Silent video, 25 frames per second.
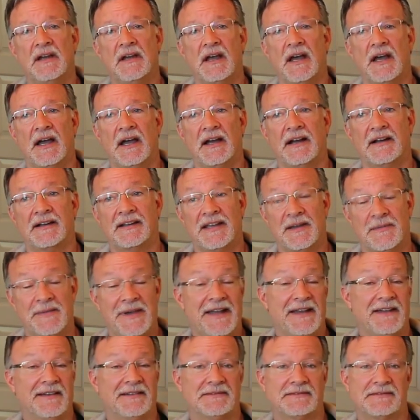come
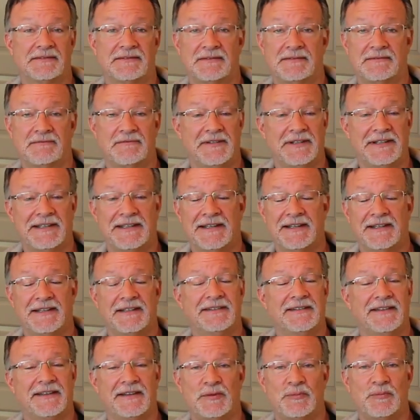out, when
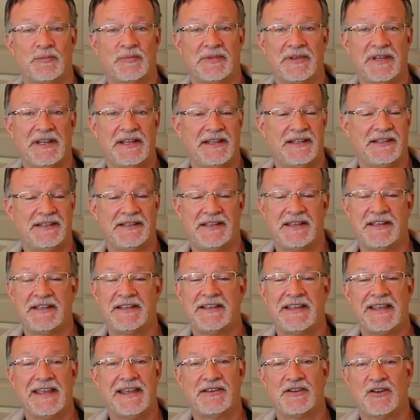done,
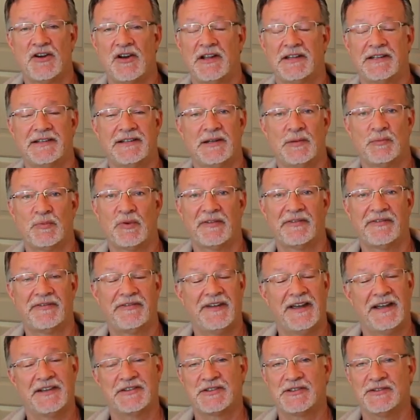he called it a
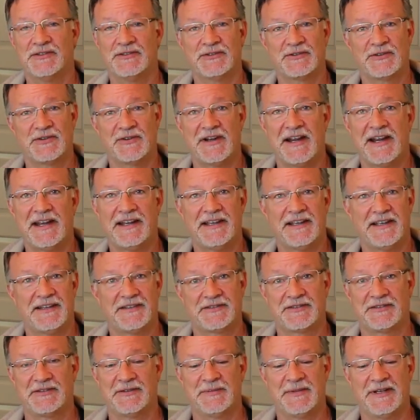professional grade
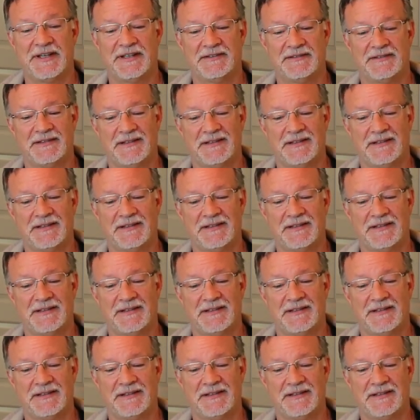instrument.